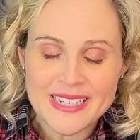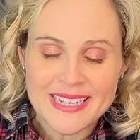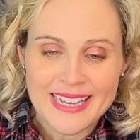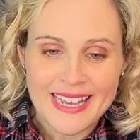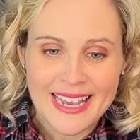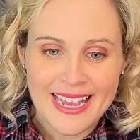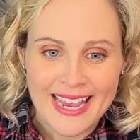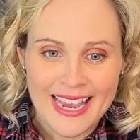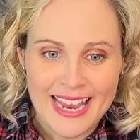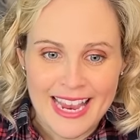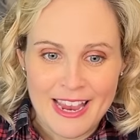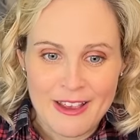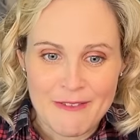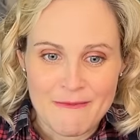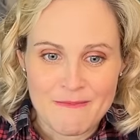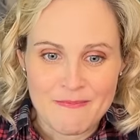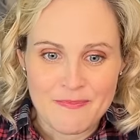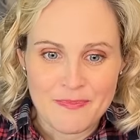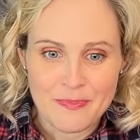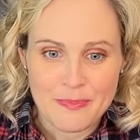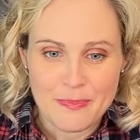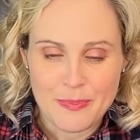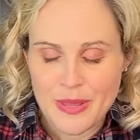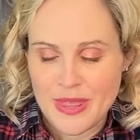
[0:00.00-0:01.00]

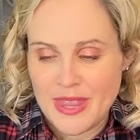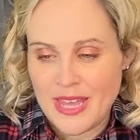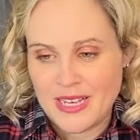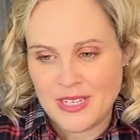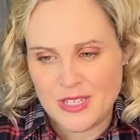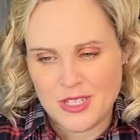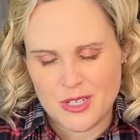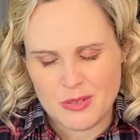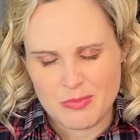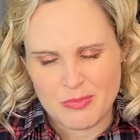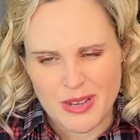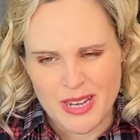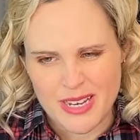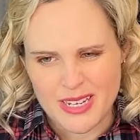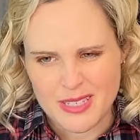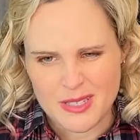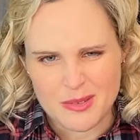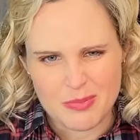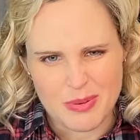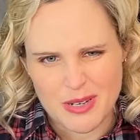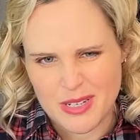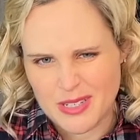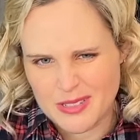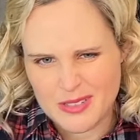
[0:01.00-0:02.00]
But that's just my
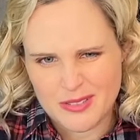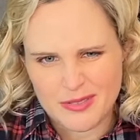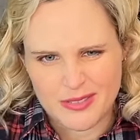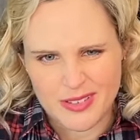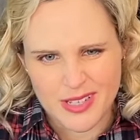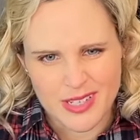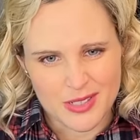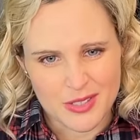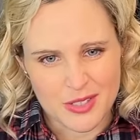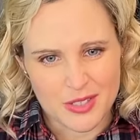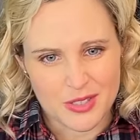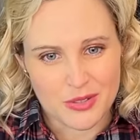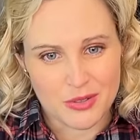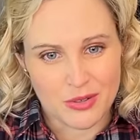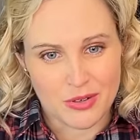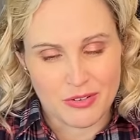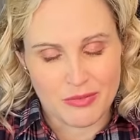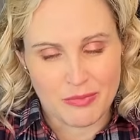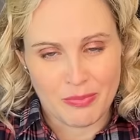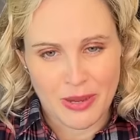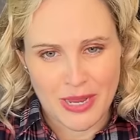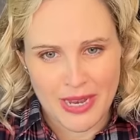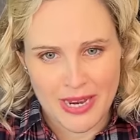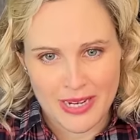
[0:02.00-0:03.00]
experience of like just sort
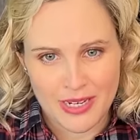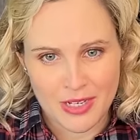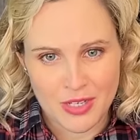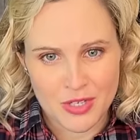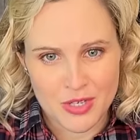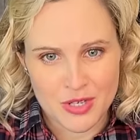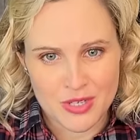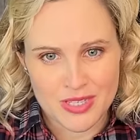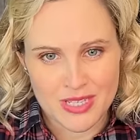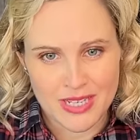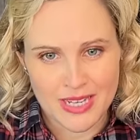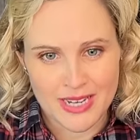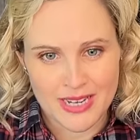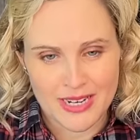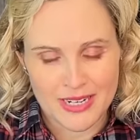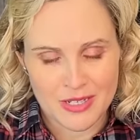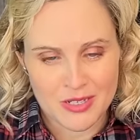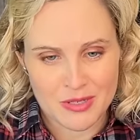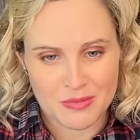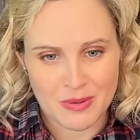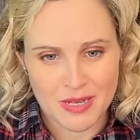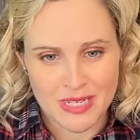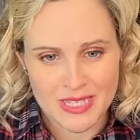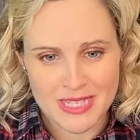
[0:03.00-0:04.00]
of buying and using
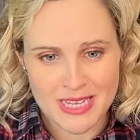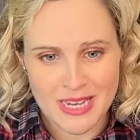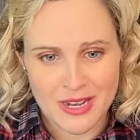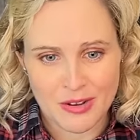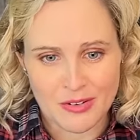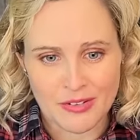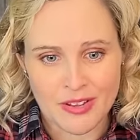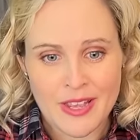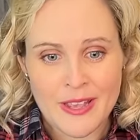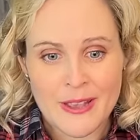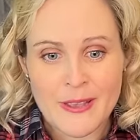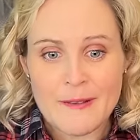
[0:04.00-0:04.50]
irons myself.